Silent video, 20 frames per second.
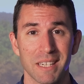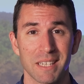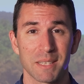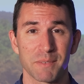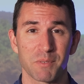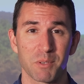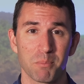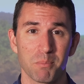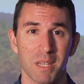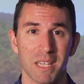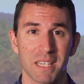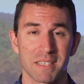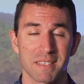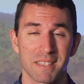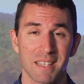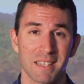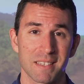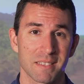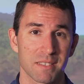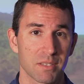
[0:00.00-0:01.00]
and if it makes
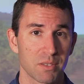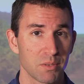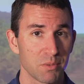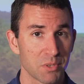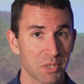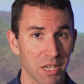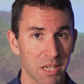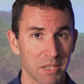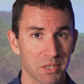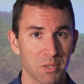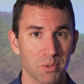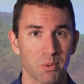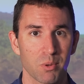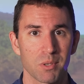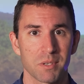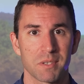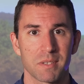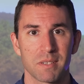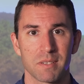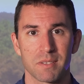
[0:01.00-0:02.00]
sense to change
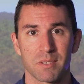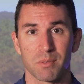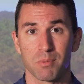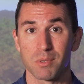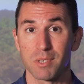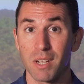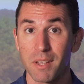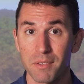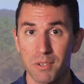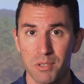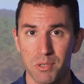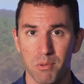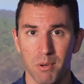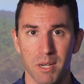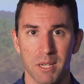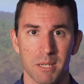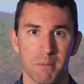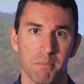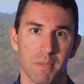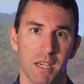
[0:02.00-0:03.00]
courses to another
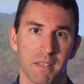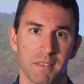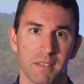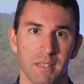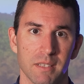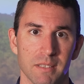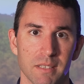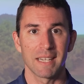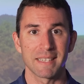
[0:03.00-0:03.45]
training method.